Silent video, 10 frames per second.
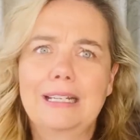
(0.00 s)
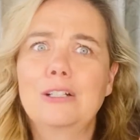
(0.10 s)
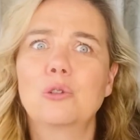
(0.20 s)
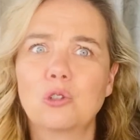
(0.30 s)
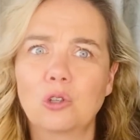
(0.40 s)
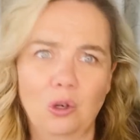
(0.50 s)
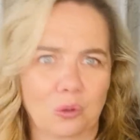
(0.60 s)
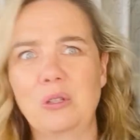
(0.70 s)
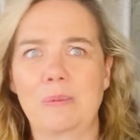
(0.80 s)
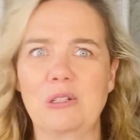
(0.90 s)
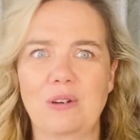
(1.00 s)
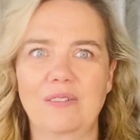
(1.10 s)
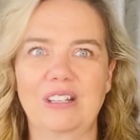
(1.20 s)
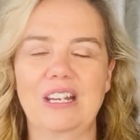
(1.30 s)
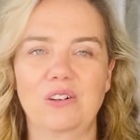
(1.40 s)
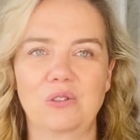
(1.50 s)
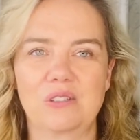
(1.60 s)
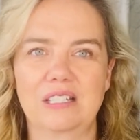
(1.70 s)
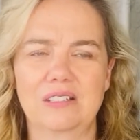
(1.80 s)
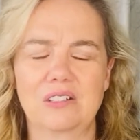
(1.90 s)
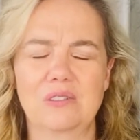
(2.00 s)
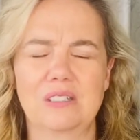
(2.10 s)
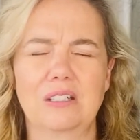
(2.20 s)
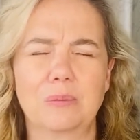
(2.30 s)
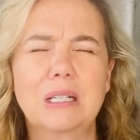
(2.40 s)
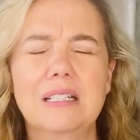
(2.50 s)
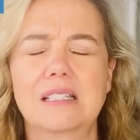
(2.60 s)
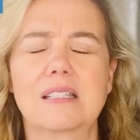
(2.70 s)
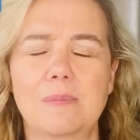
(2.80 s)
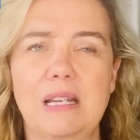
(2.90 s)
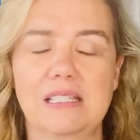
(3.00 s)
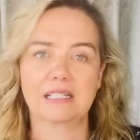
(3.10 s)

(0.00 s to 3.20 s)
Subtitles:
and you should only be traveling Air New Zealand to New Zealand because it's amazing.